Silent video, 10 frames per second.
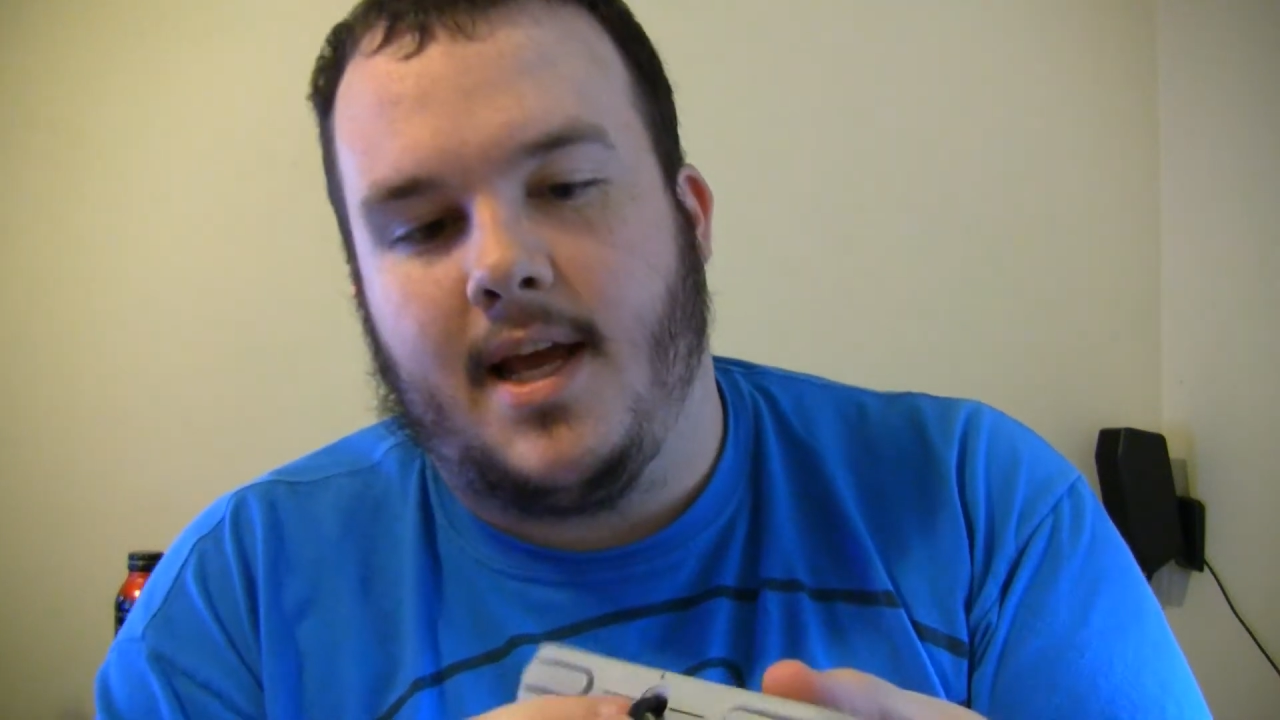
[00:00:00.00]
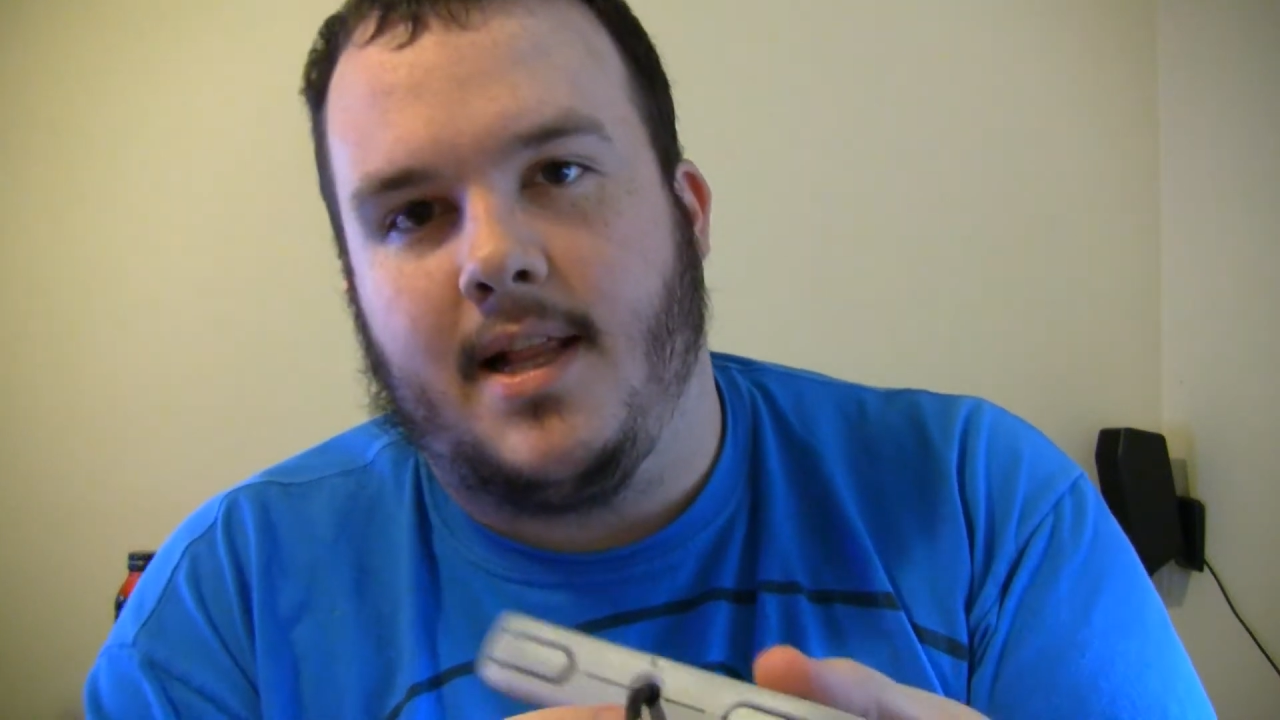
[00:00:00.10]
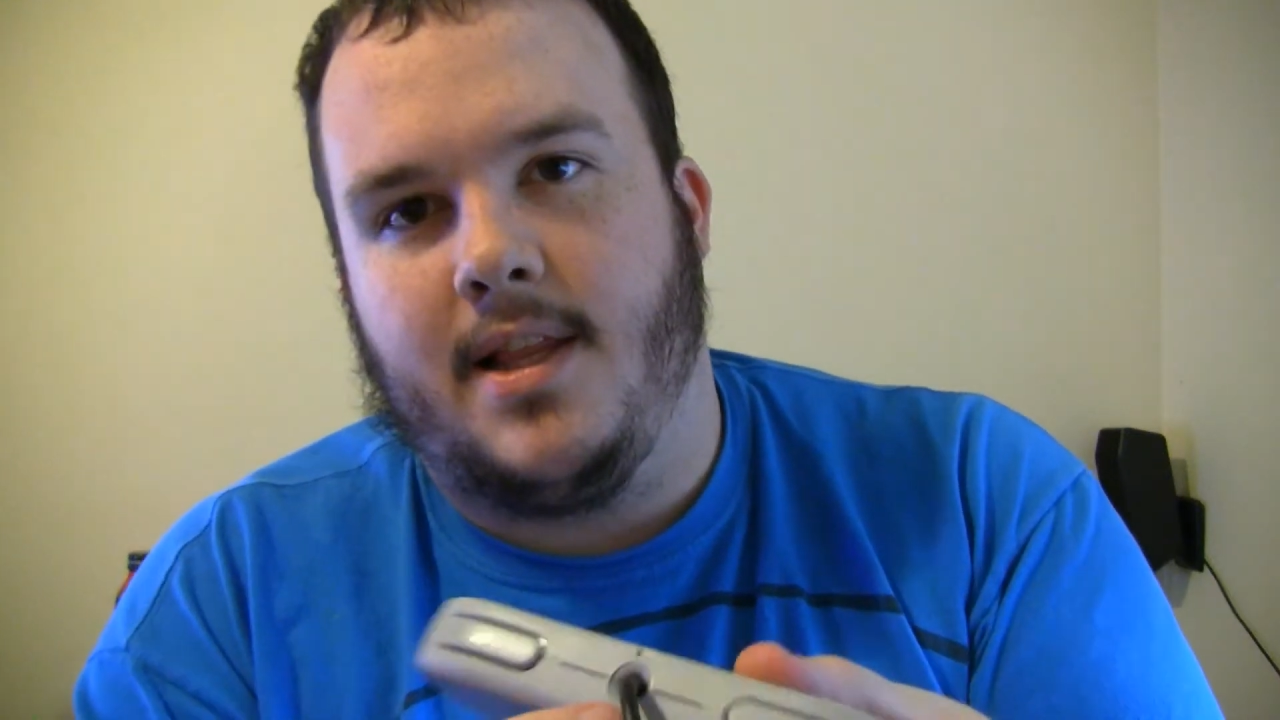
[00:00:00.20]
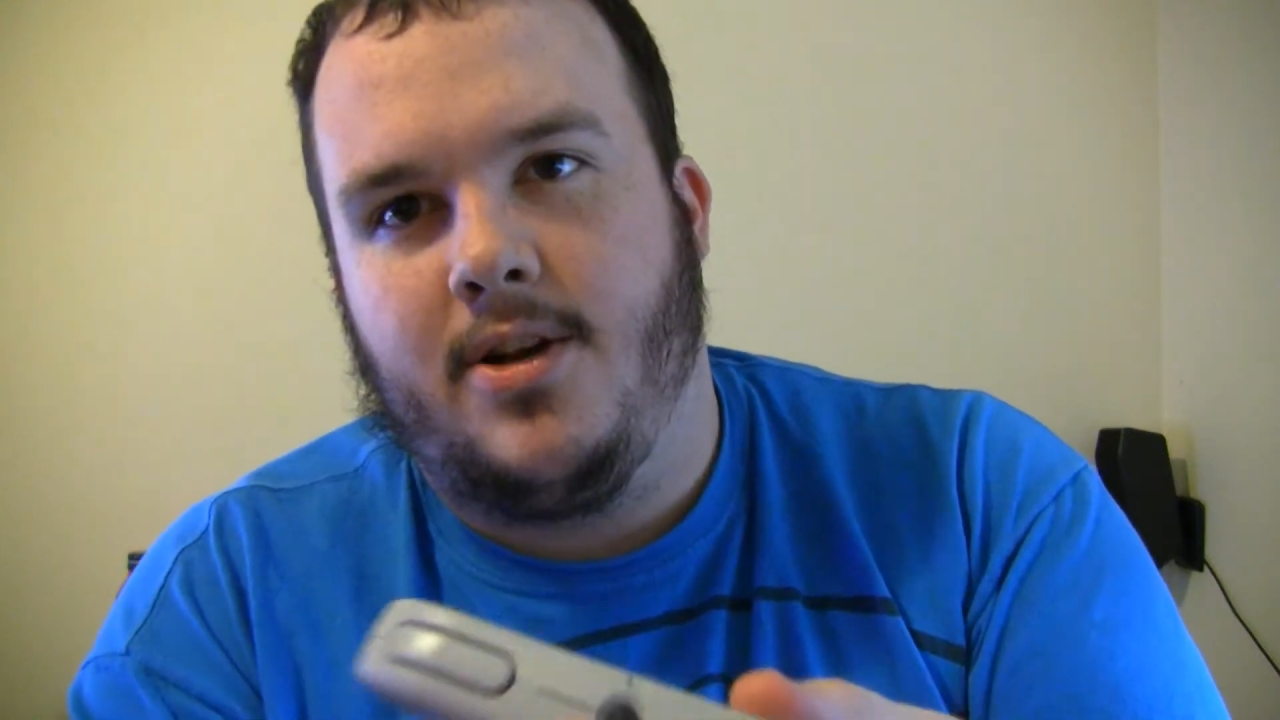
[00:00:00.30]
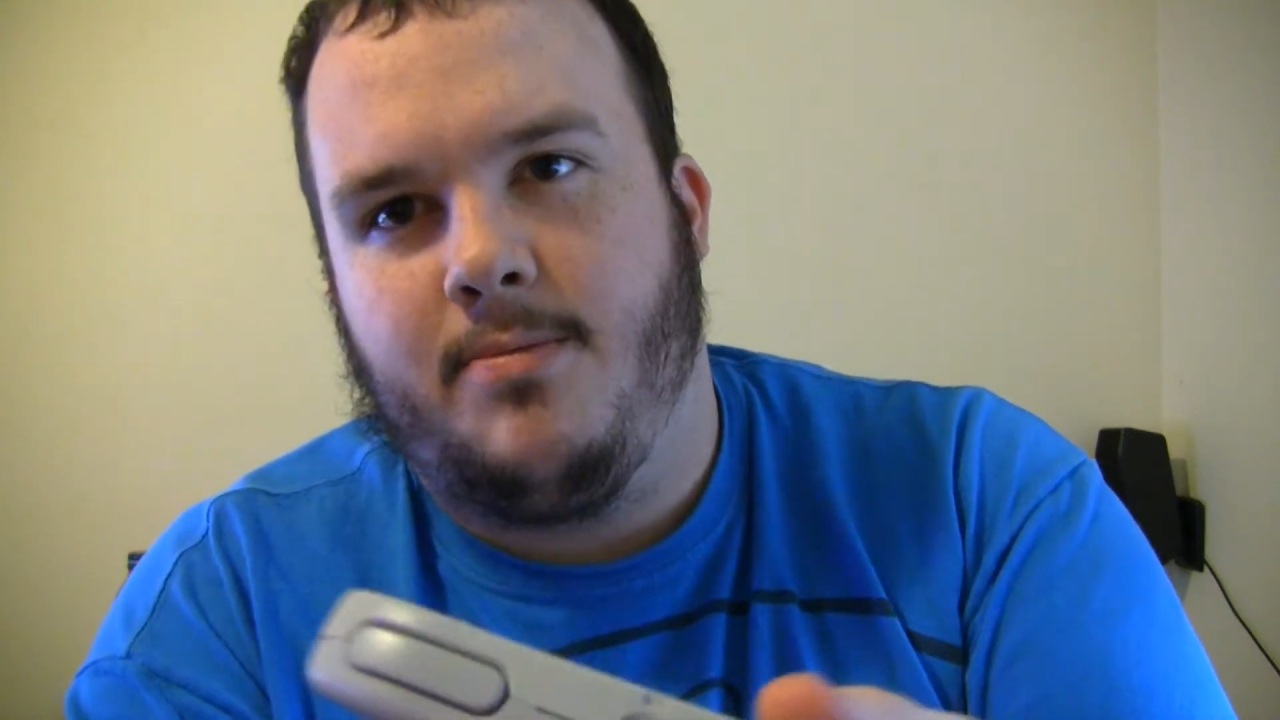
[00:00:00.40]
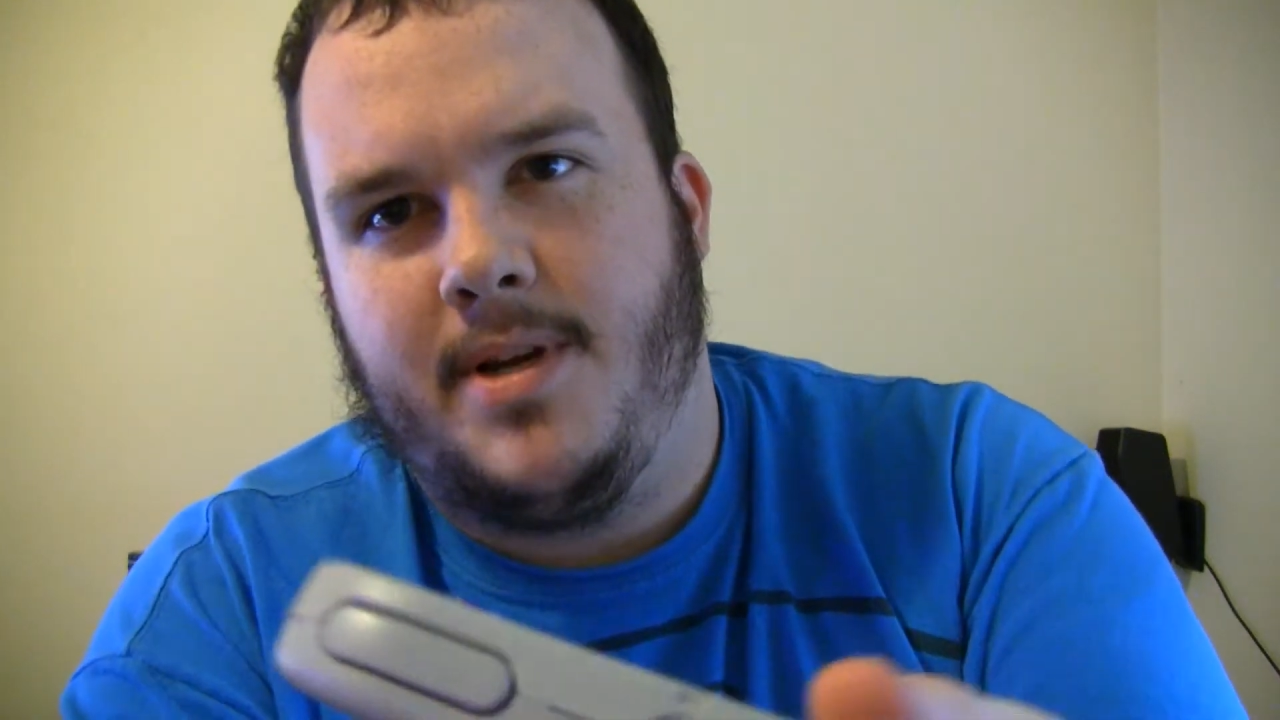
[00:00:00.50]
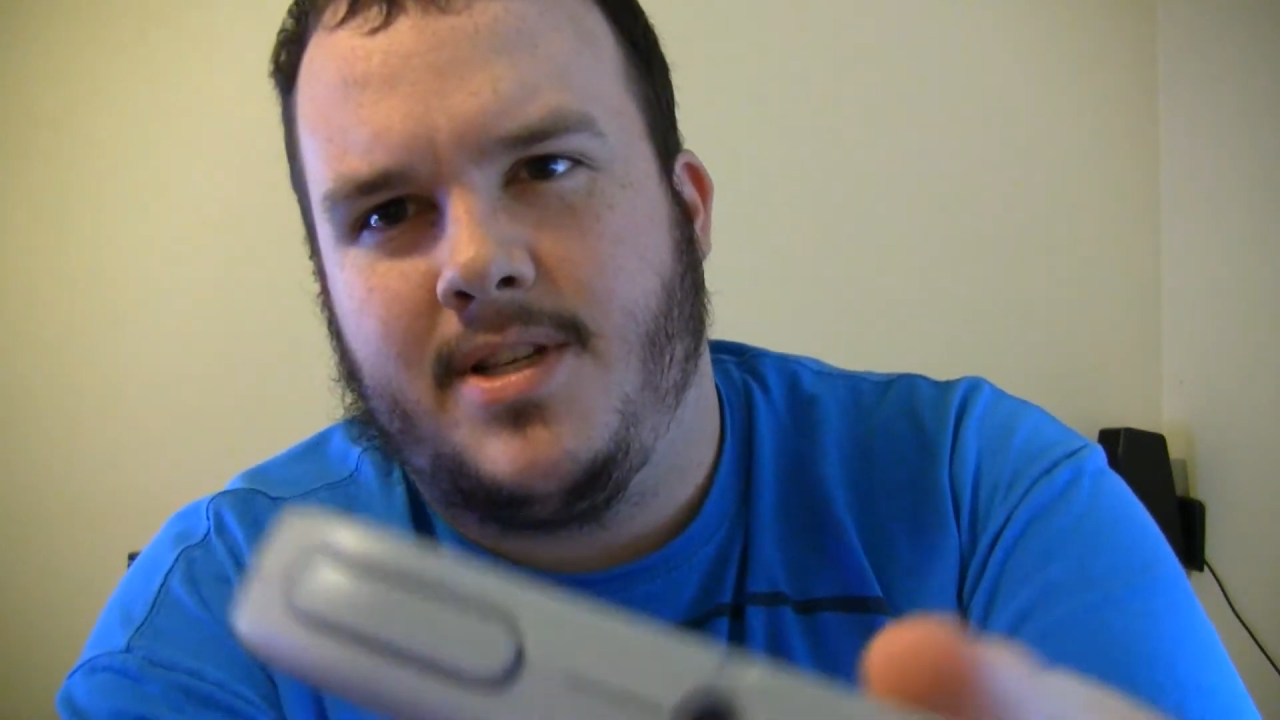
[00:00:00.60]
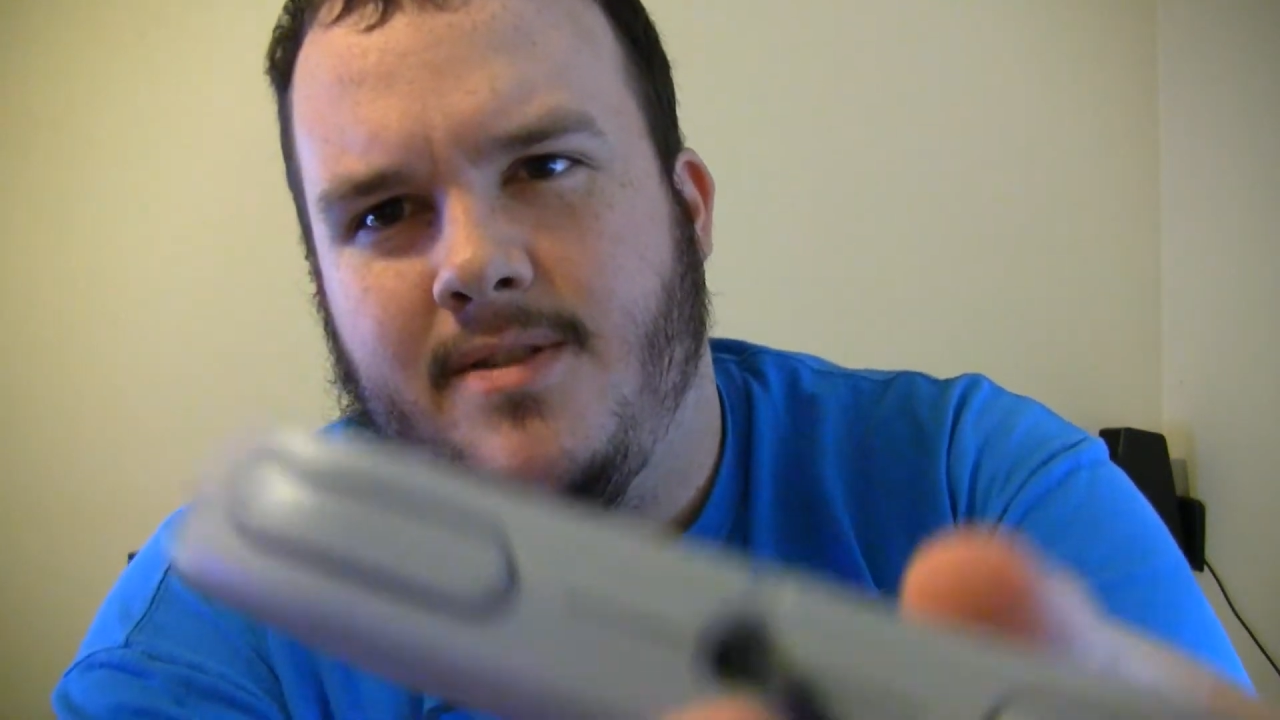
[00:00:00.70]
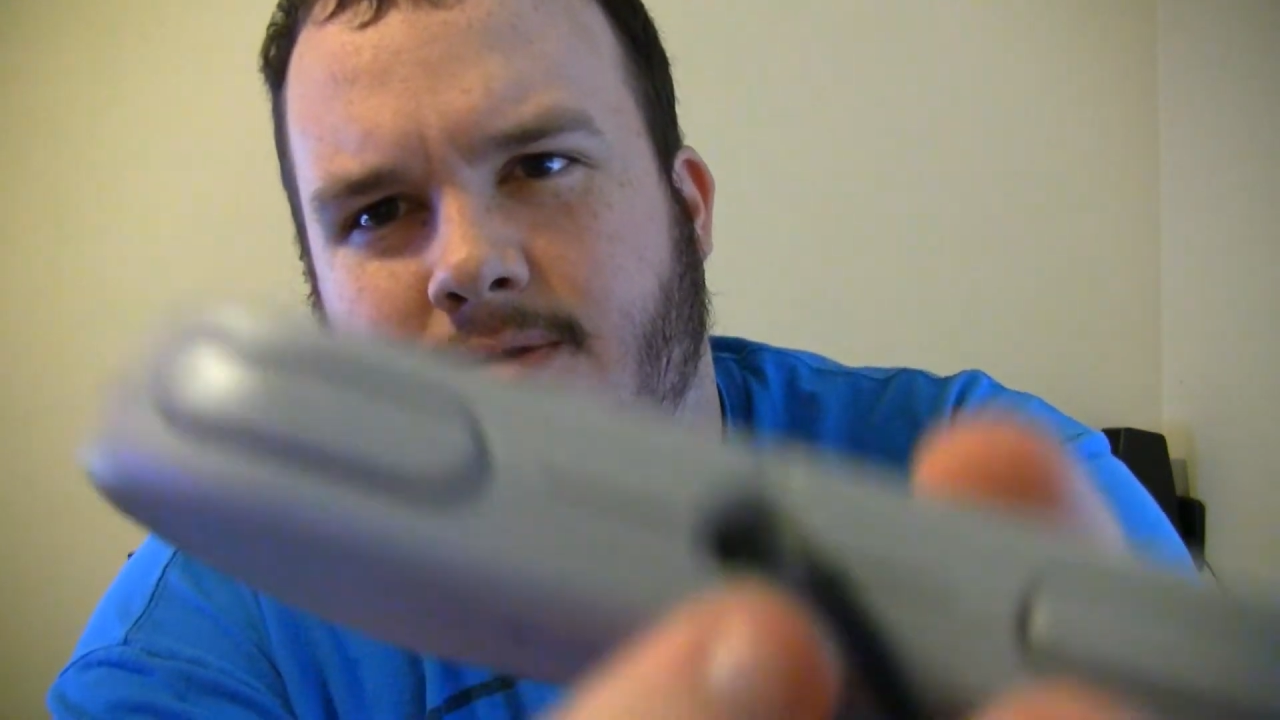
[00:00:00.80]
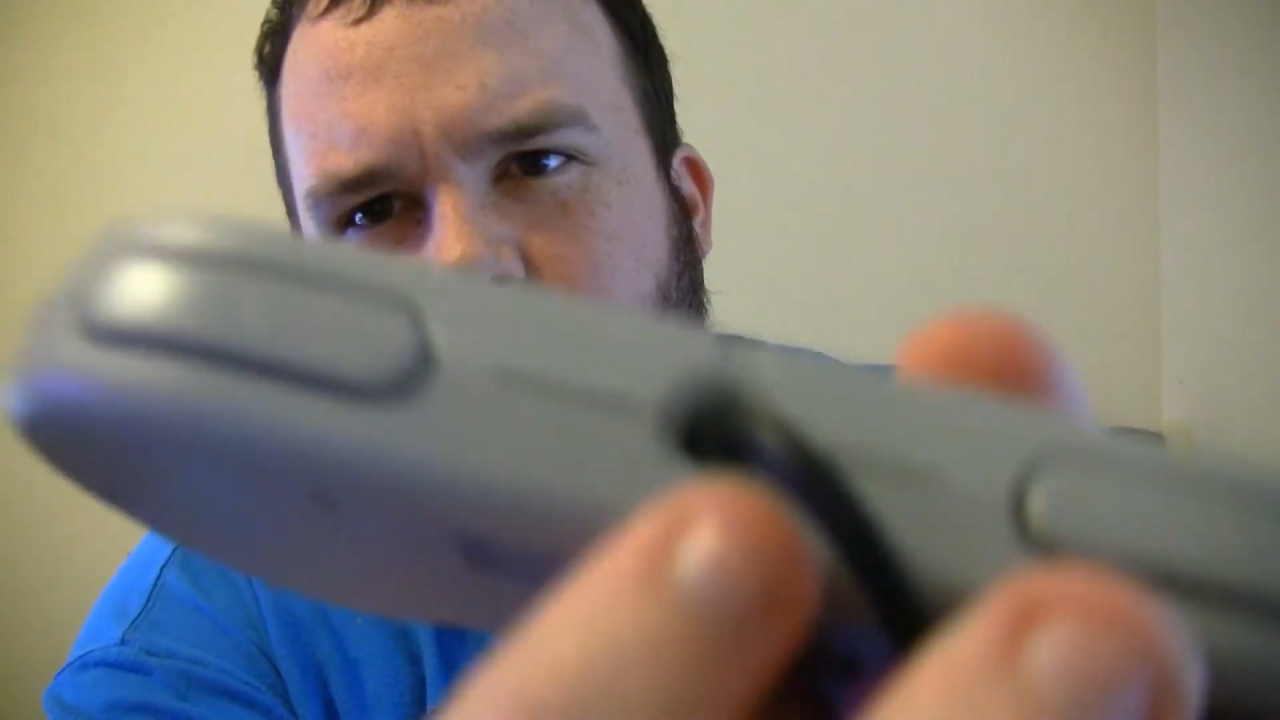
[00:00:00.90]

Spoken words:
a little piece of